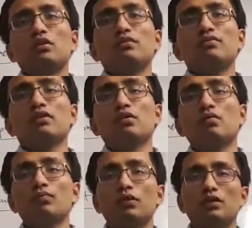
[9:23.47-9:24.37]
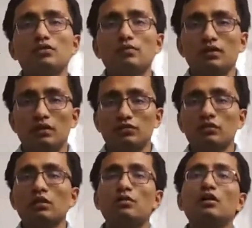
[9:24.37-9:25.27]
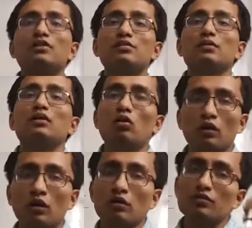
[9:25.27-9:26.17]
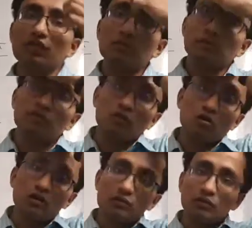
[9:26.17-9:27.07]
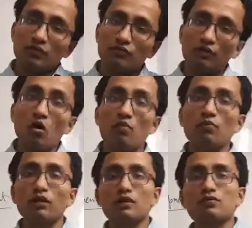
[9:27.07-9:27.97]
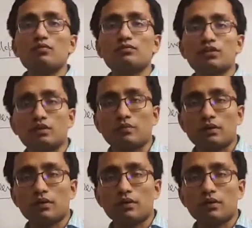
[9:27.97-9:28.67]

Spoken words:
different components of the national income, or let's say when we are talking about GNP, we are talking about the different components of GNP.